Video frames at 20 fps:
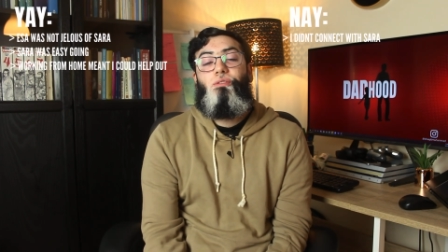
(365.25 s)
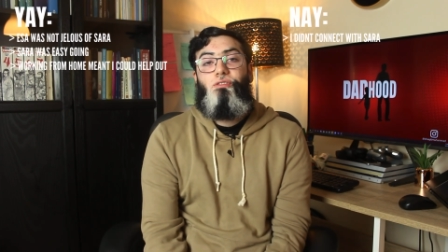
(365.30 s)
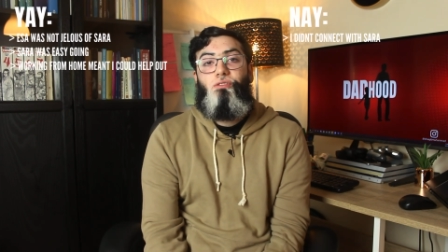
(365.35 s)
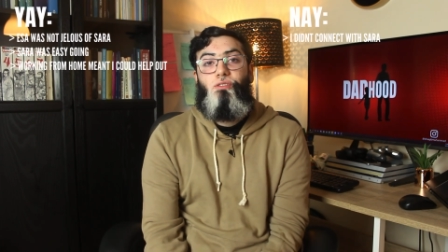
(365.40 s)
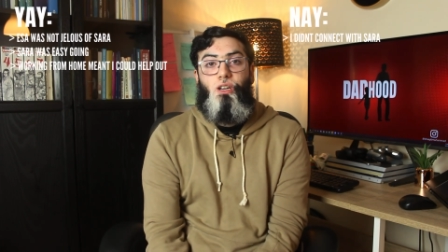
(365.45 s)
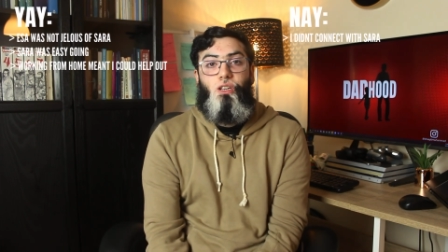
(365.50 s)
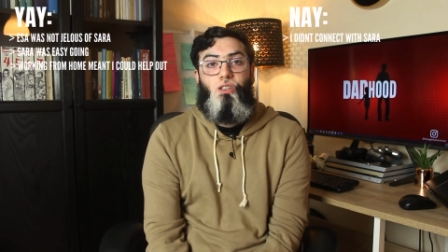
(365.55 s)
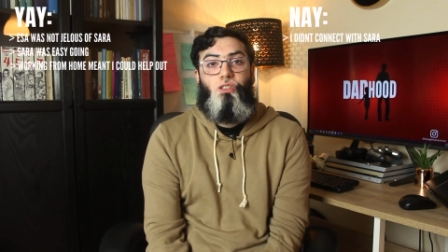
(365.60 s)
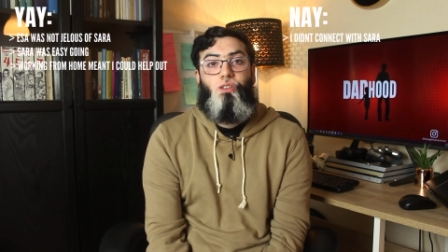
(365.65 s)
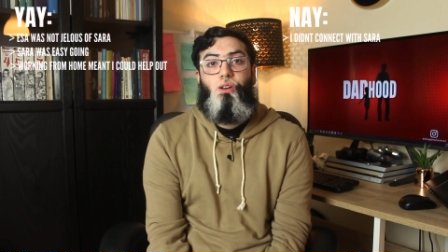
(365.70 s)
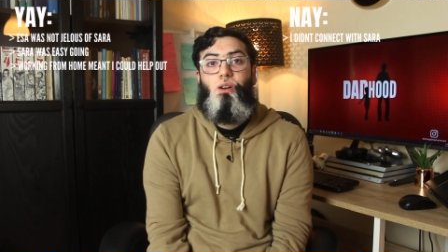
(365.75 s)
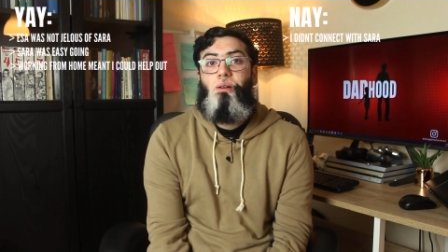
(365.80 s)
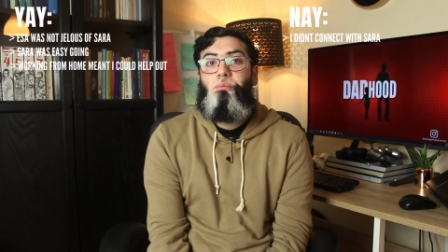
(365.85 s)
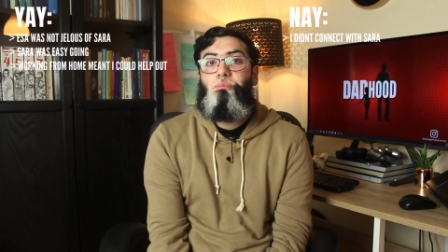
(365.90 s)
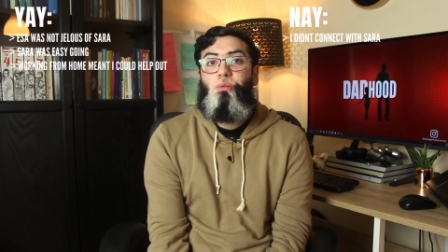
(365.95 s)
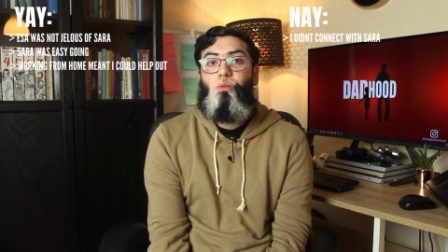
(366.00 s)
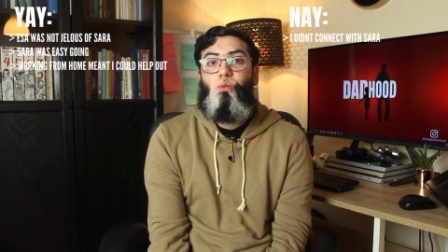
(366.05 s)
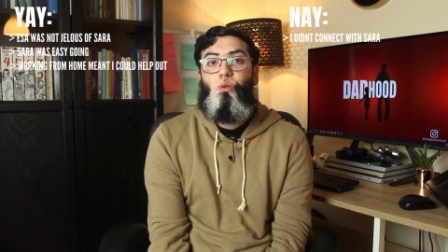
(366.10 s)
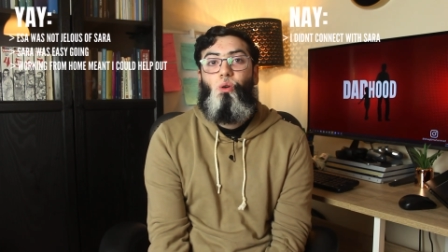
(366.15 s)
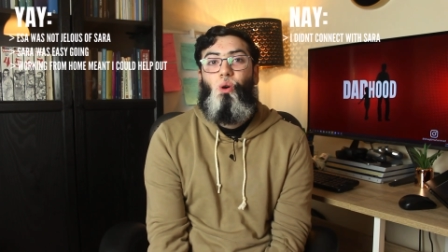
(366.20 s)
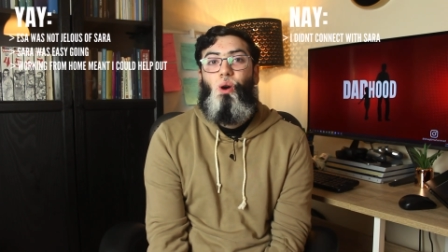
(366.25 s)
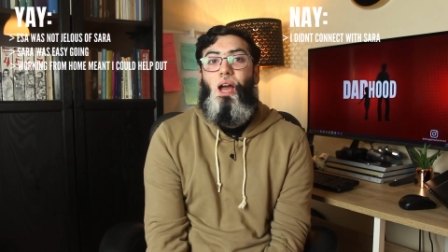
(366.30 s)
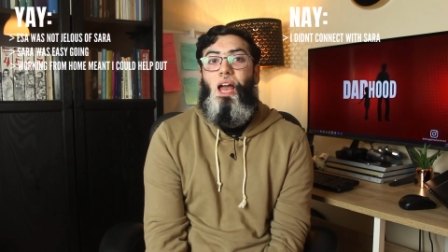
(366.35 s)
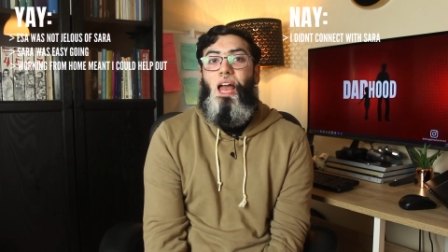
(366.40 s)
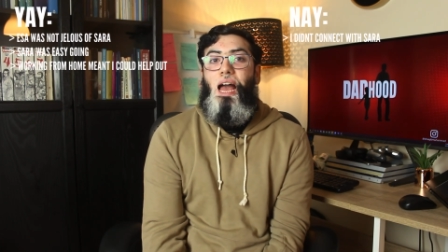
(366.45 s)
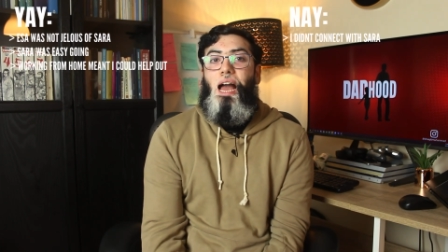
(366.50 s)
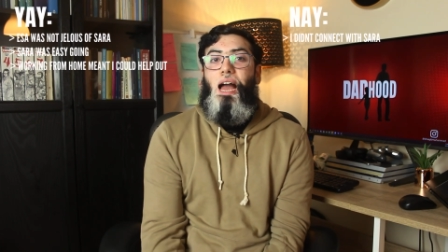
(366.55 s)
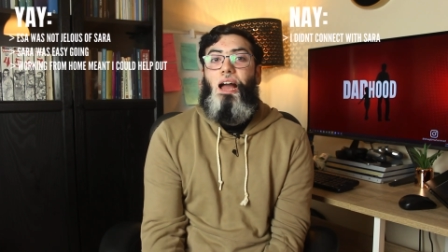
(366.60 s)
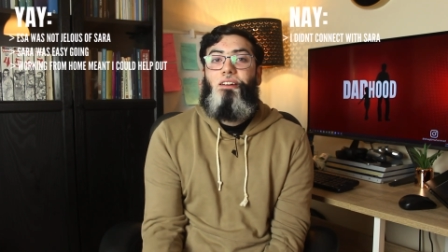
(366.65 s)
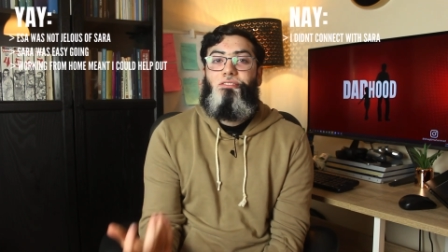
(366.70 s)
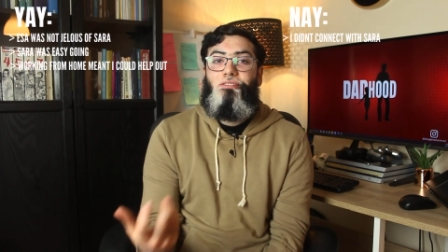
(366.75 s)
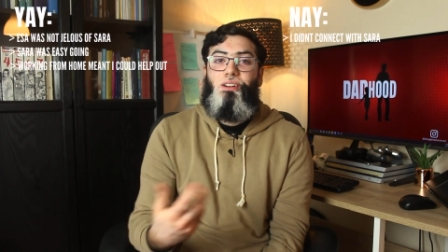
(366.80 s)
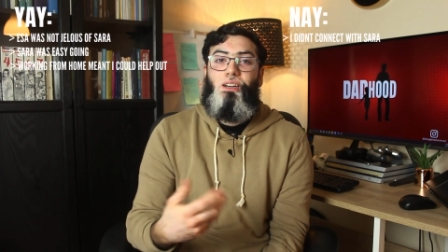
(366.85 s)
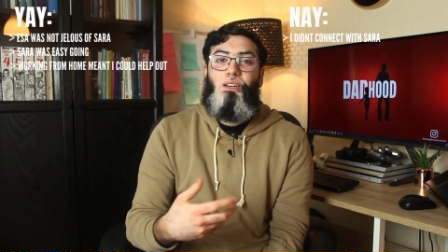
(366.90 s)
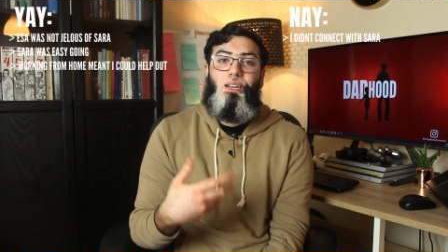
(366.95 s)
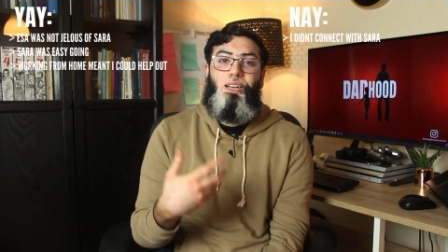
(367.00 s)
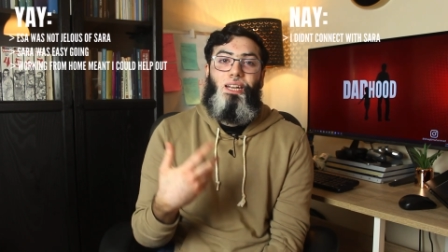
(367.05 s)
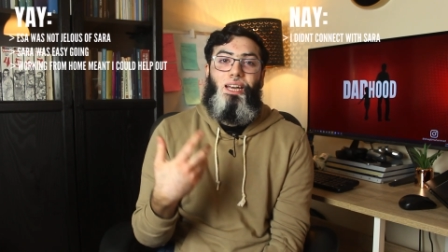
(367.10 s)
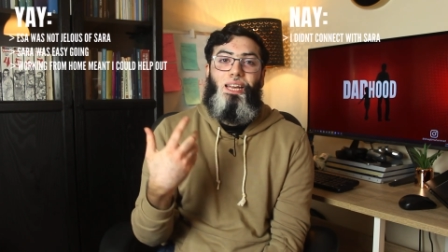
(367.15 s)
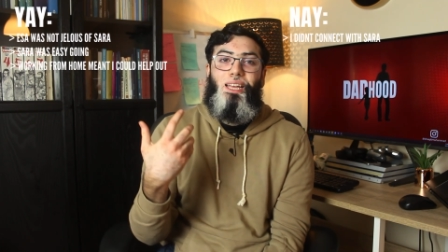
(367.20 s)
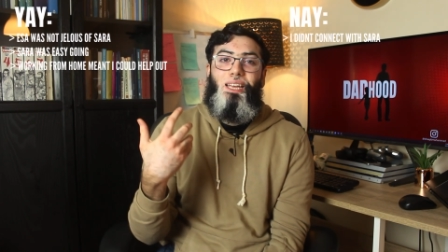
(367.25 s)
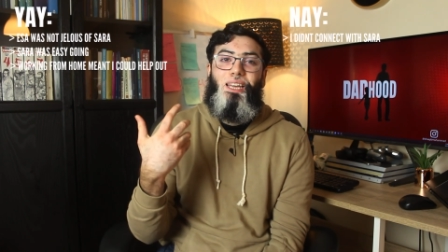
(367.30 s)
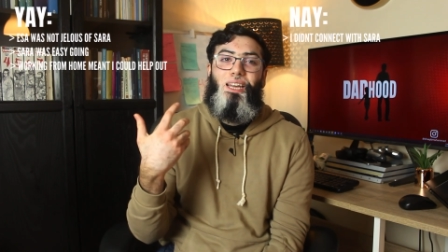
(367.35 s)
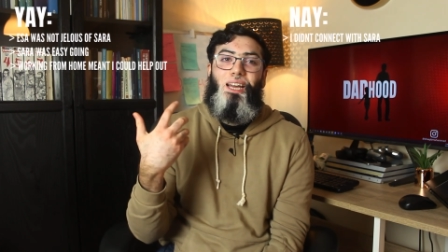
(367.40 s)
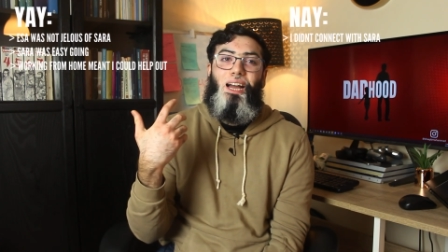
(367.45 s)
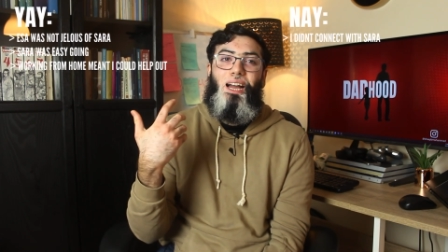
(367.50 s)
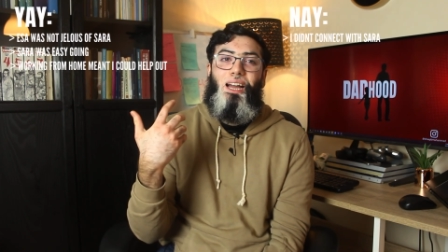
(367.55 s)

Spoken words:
For example, I felt like